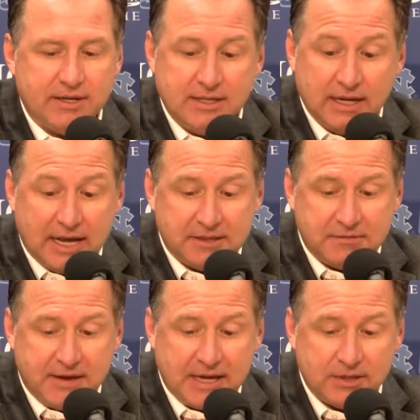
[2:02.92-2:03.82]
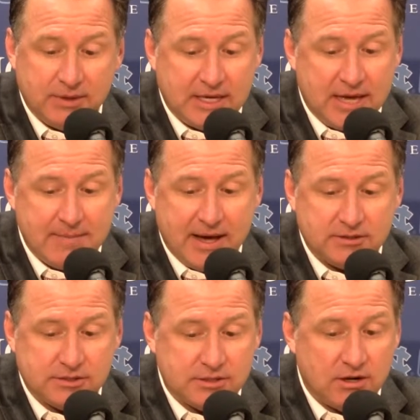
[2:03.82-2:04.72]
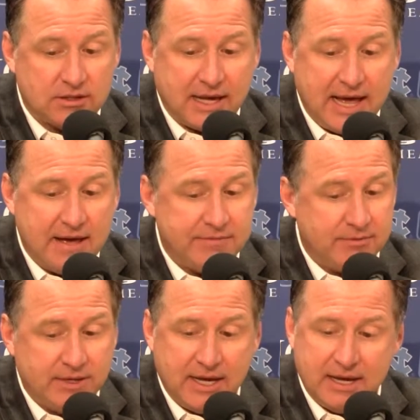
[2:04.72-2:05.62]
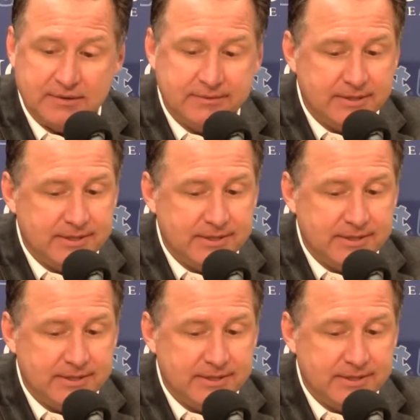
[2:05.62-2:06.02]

I did like the fact that we came out to start the half and we had